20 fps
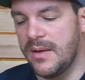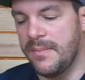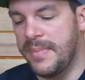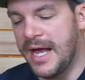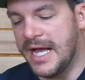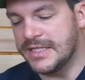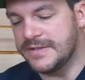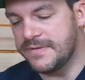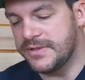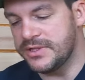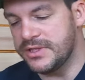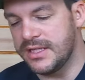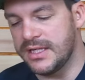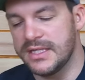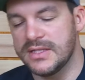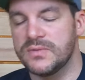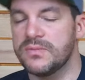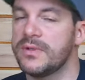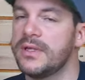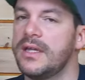out bass fishing,
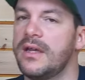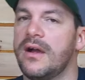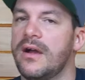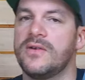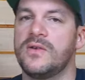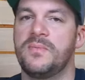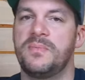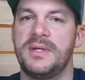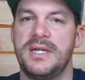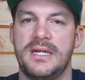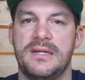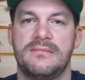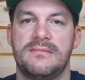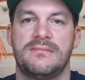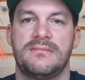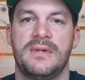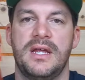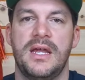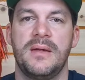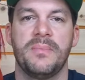it's really hard to beat
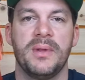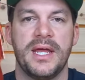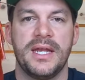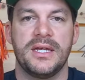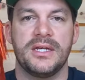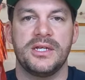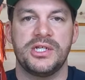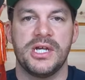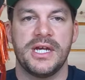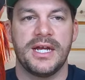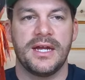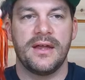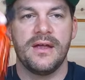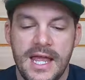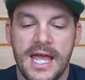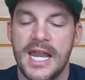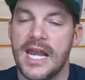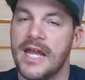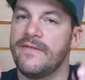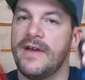a bladed jig.
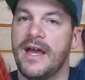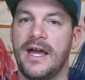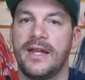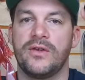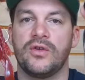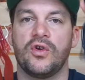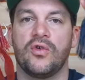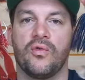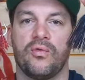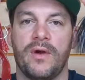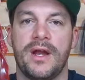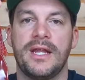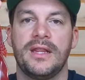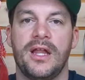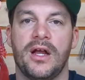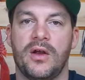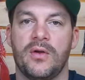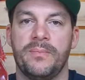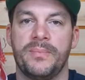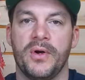And I've had great
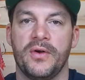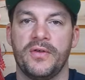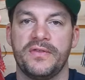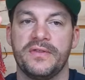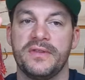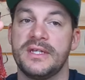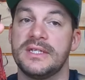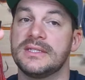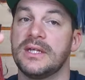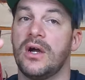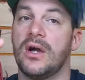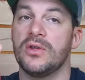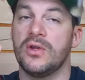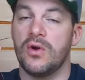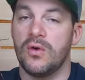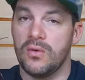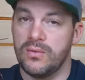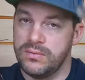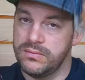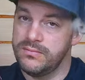luck with both of these,
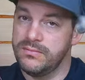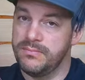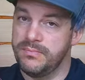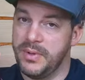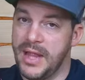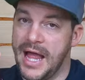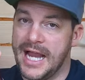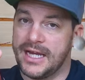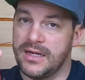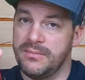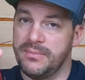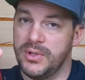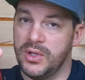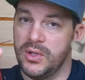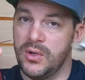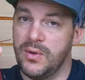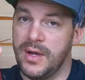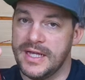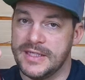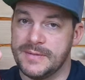although black and
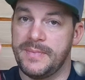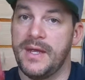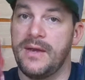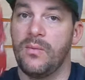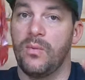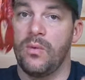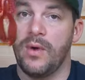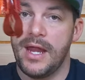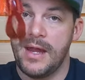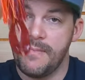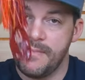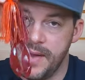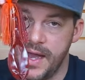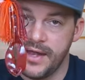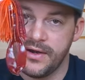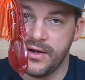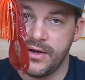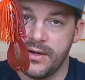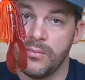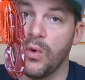blue has been way
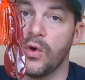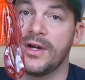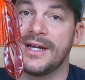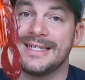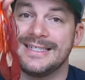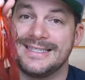better and more